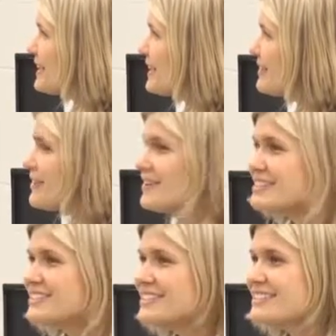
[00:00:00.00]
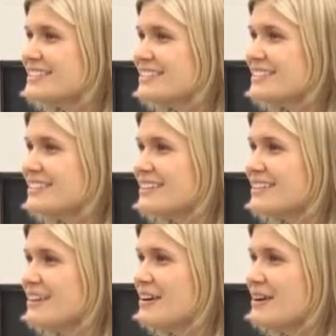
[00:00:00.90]
Any other questions?
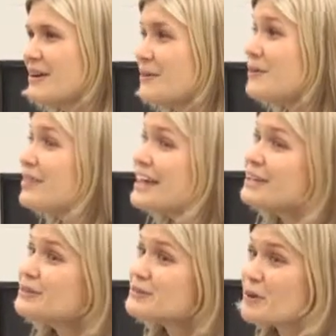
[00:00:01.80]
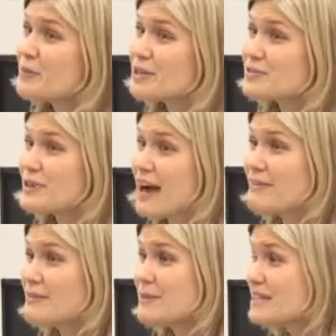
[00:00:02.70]
Well, thank you so much for
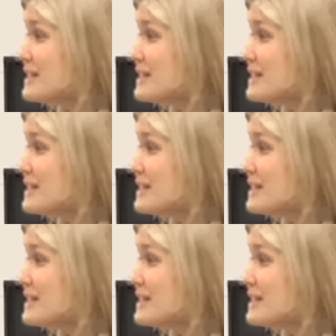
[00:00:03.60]
having me